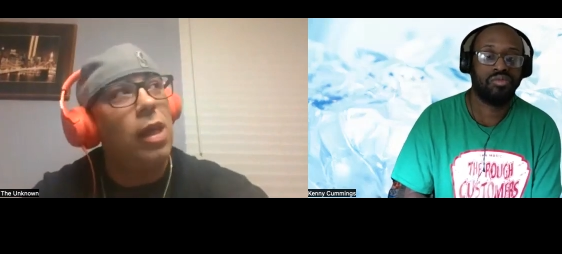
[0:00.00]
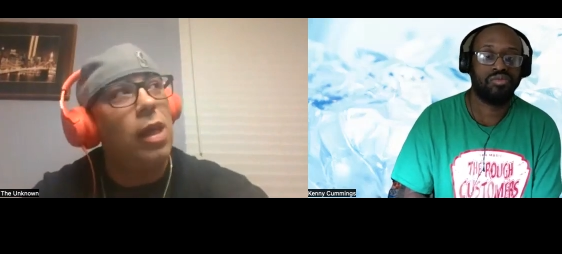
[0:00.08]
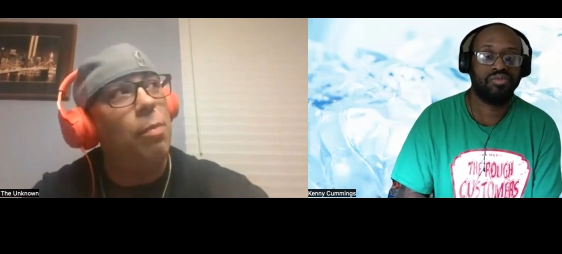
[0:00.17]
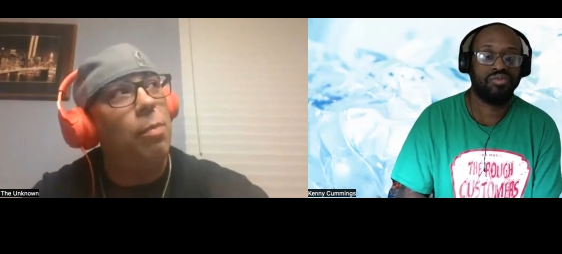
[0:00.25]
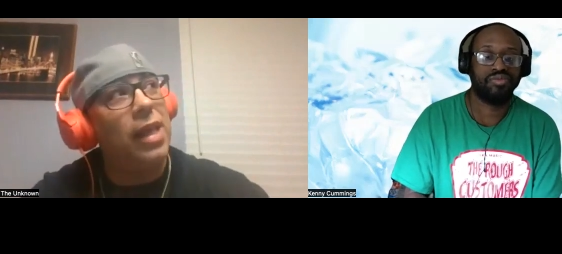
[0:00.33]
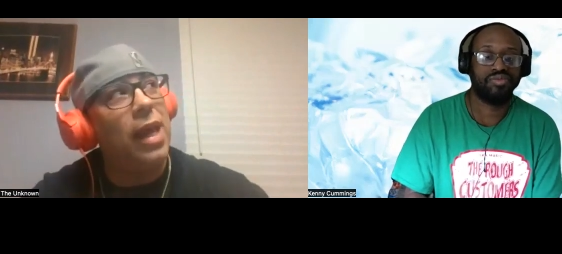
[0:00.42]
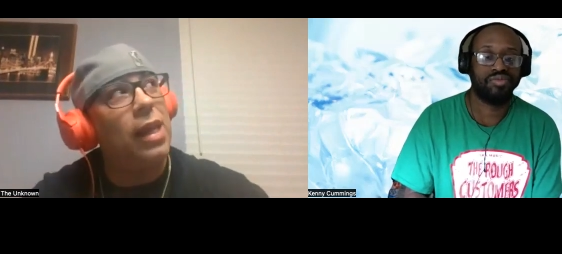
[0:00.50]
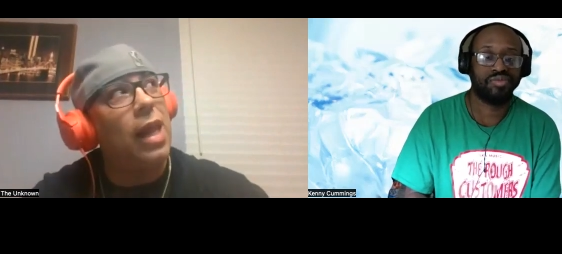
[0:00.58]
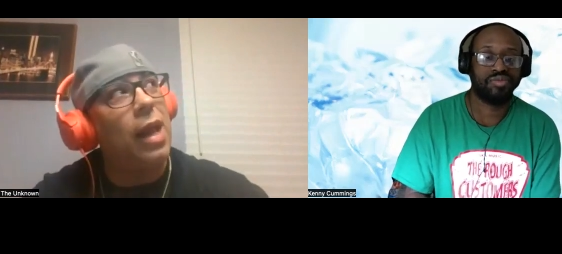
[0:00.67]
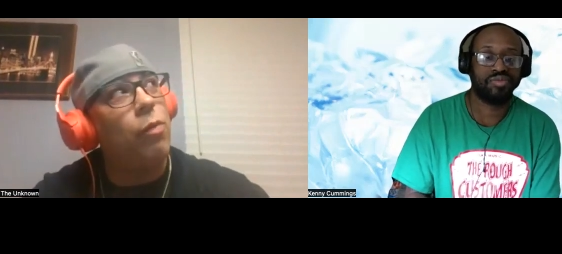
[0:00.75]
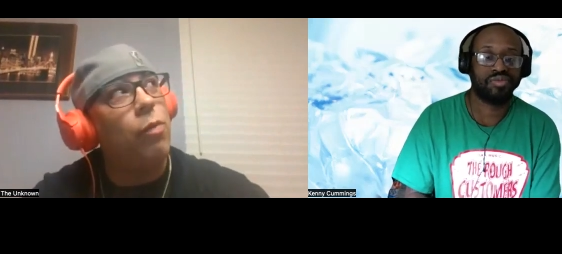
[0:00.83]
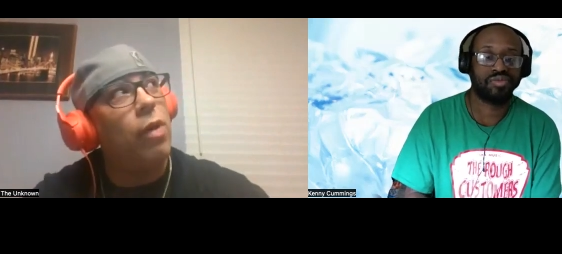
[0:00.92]
Speaker 1: but then
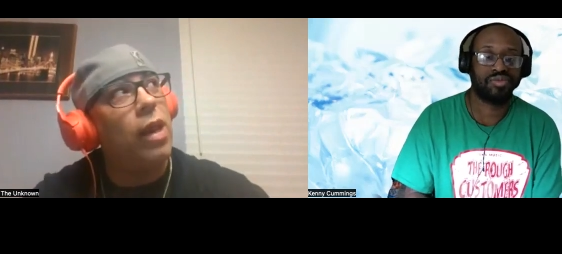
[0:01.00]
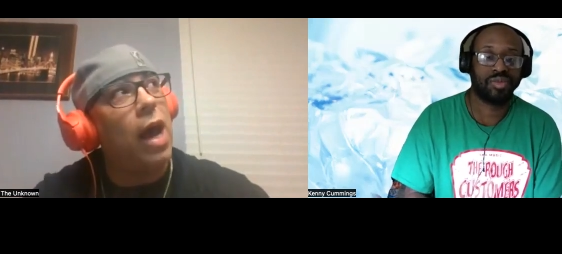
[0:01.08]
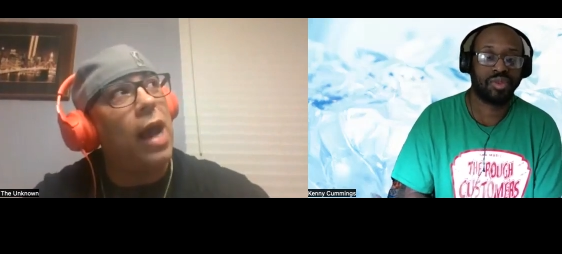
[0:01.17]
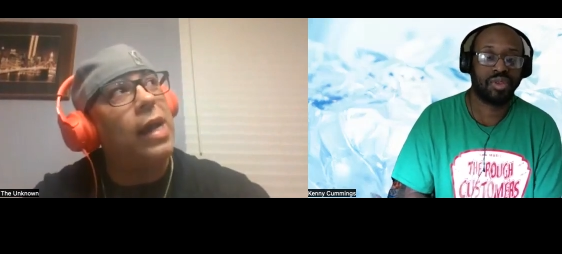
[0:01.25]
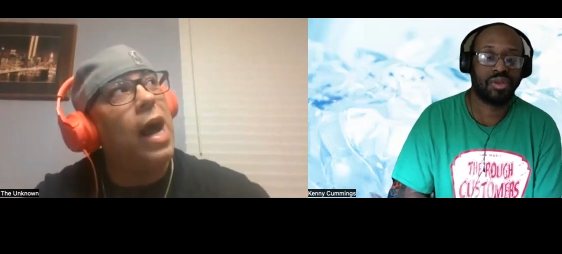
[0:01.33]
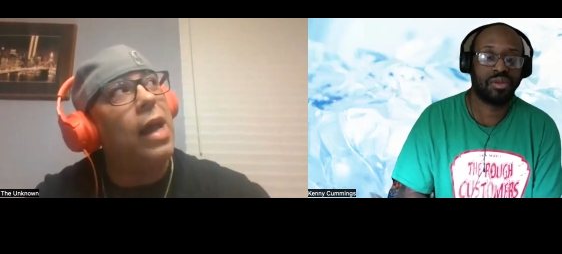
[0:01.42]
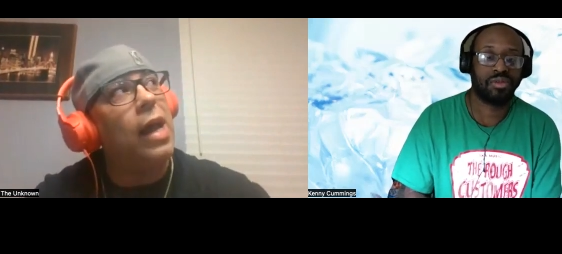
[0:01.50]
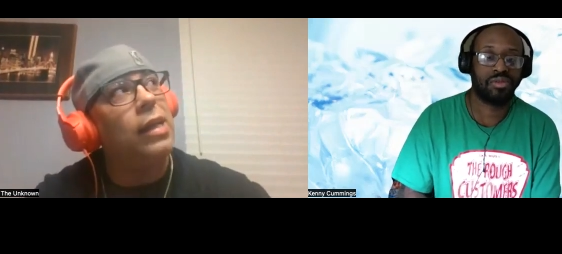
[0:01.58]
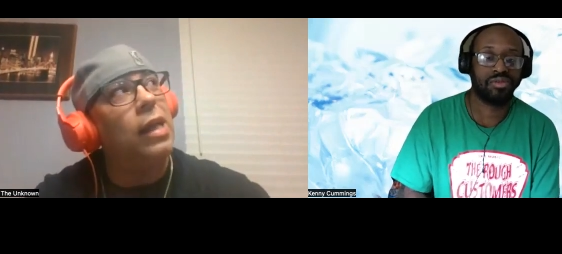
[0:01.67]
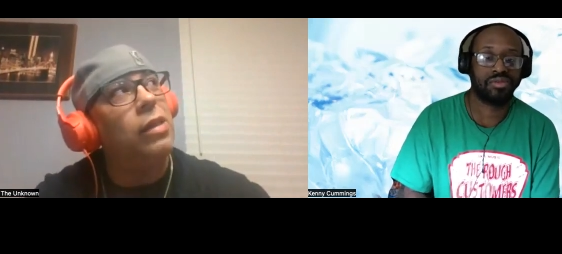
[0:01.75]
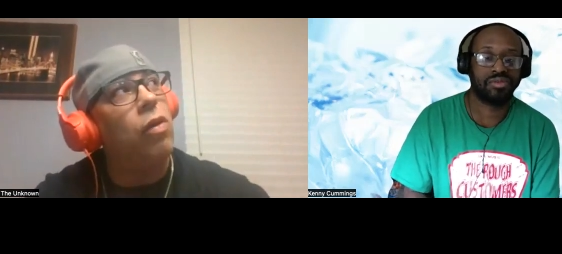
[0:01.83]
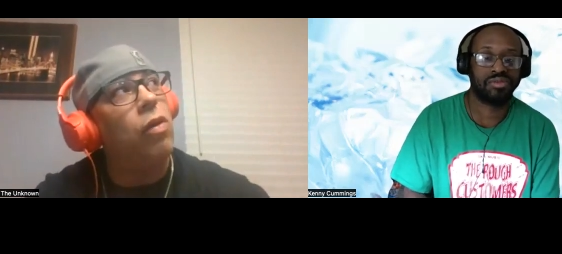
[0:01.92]
like when I got
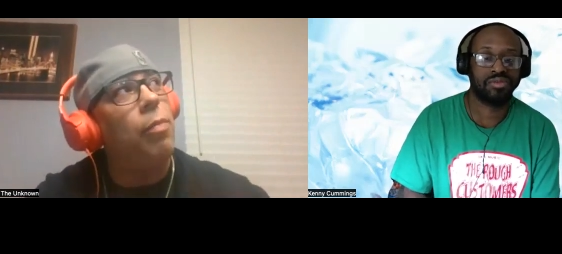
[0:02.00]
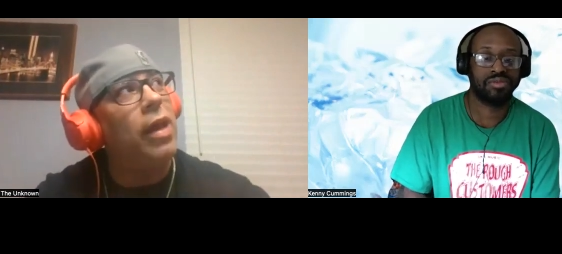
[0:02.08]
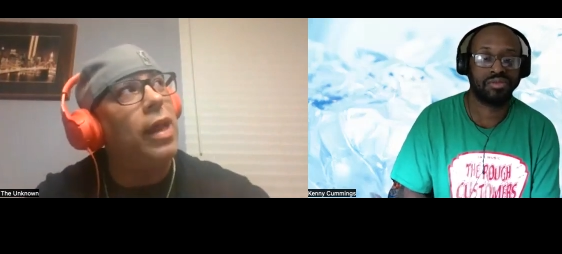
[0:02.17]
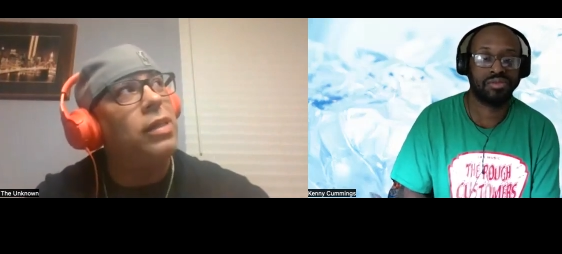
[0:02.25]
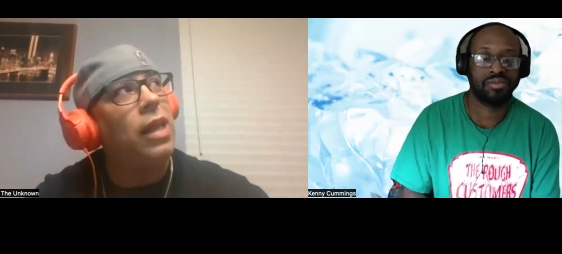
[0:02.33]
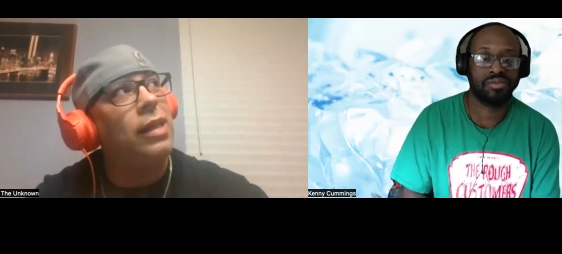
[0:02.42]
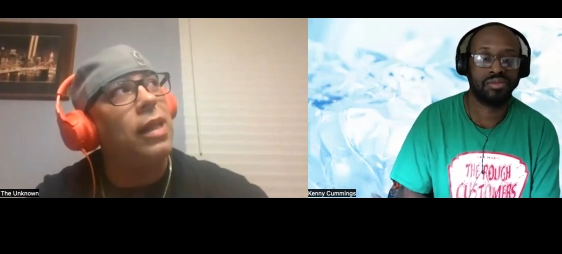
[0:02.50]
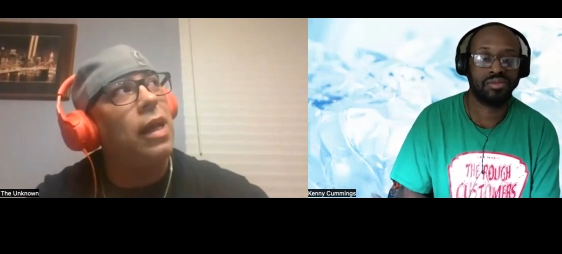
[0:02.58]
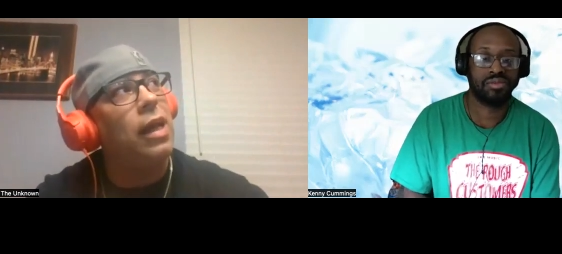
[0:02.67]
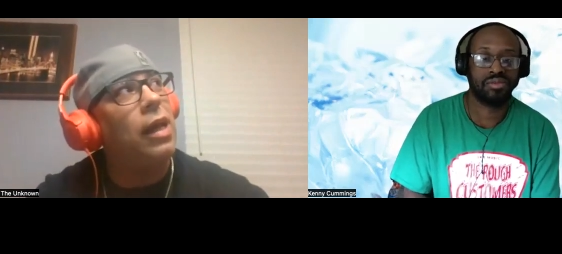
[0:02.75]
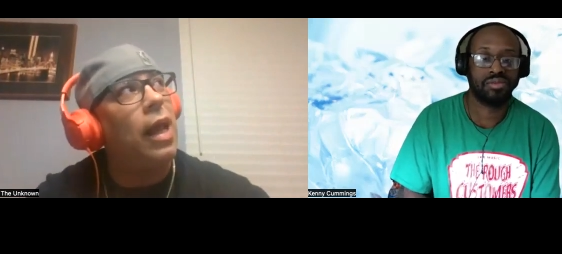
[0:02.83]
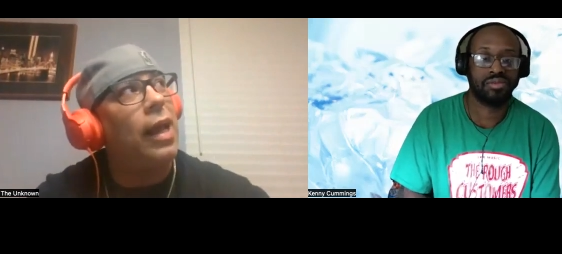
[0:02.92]
a little bit into like
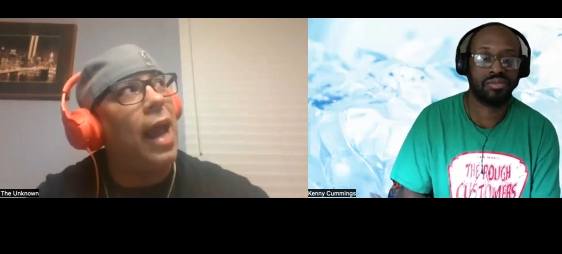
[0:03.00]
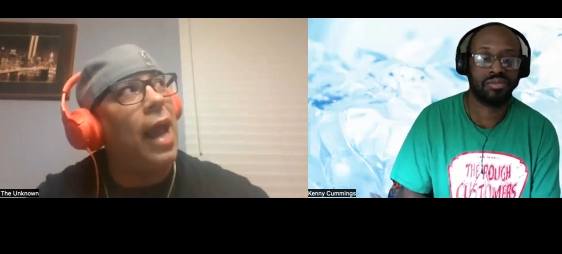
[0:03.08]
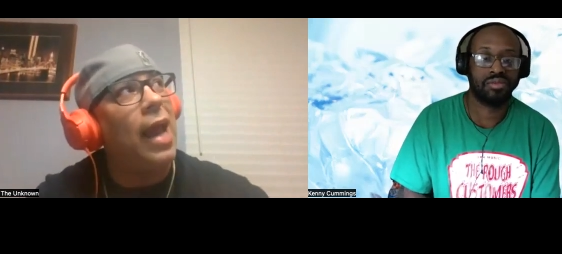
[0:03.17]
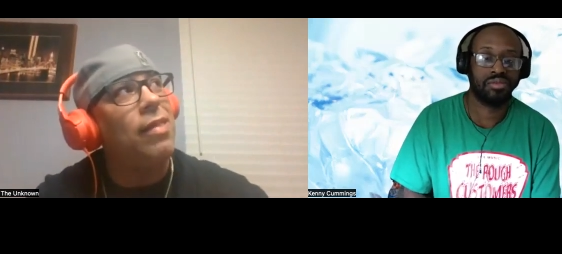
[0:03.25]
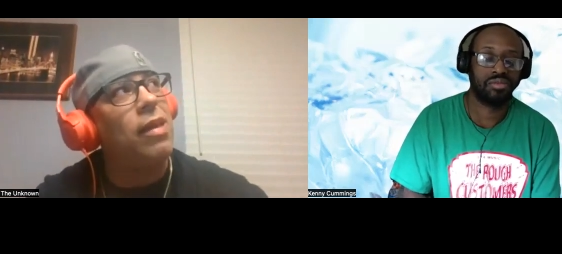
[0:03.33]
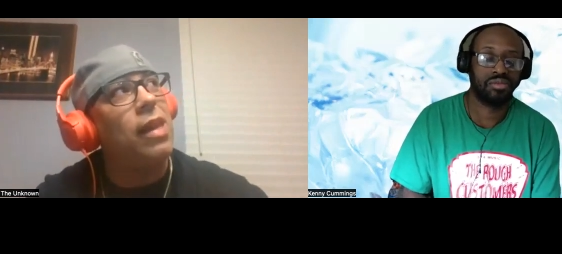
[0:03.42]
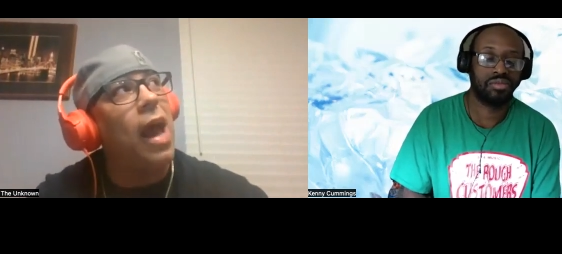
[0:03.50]
the like eighth and